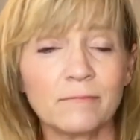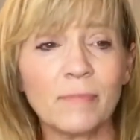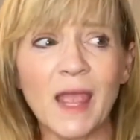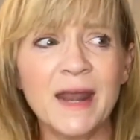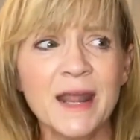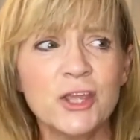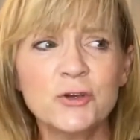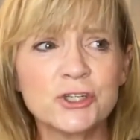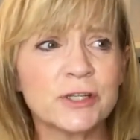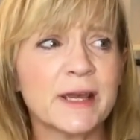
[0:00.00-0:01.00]
And
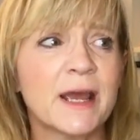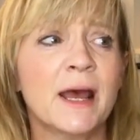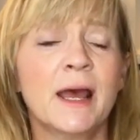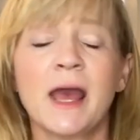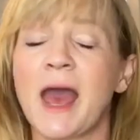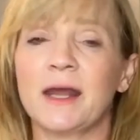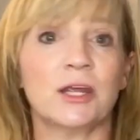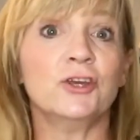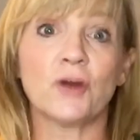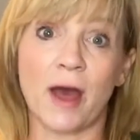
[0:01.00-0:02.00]
usually, and
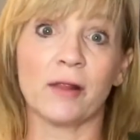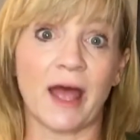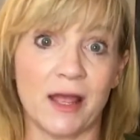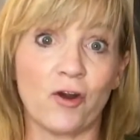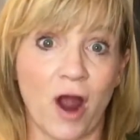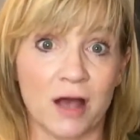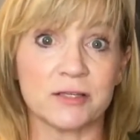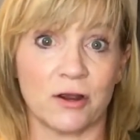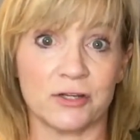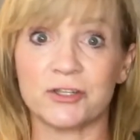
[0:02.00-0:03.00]
you know how light Crocs are,